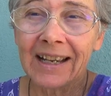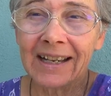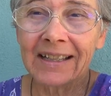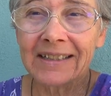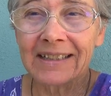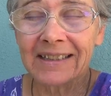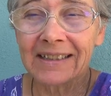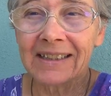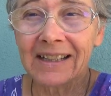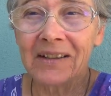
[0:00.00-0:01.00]
and
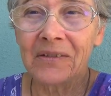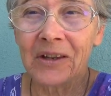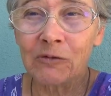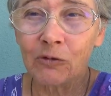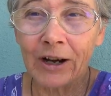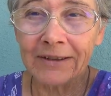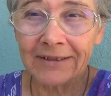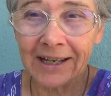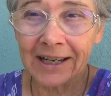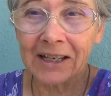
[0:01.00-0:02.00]
their
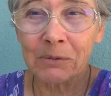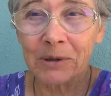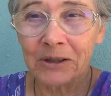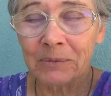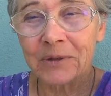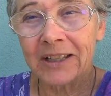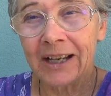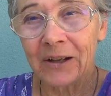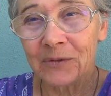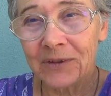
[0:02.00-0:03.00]
friends take it upon
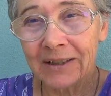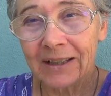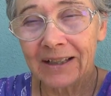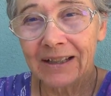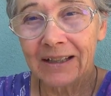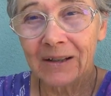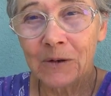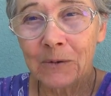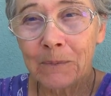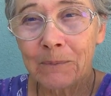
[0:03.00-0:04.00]
themselves
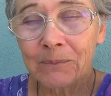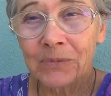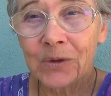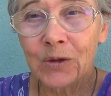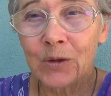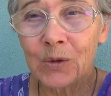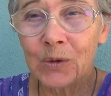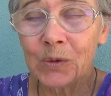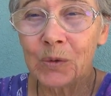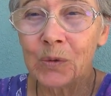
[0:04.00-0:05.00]

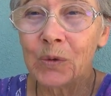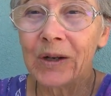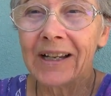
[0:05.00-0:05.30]
to